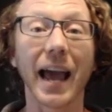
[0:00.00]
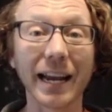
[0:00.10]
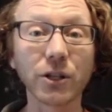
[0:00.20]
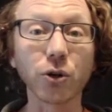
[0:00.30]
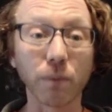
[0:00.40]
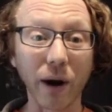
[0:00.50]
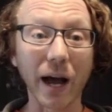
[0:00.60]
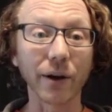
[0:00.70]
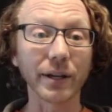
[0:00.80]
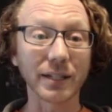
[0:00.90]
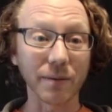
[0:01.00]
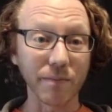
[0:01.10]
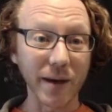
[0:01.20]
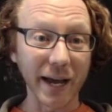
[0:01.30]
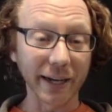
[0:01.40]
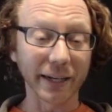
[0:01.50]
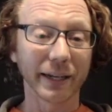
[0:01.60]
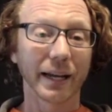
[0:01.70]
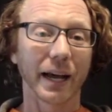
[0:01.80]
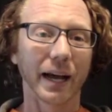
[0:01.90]
Ain't Too Proud to Beg,
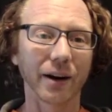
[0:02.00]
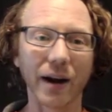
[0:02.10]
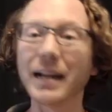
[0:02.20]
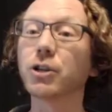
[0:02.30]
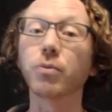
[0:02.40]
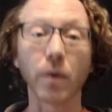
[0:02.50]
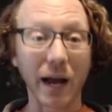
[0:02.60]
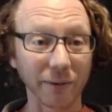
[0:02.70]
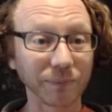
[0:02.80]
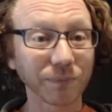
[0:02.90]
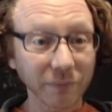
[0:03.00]
or Ain't Too Proud.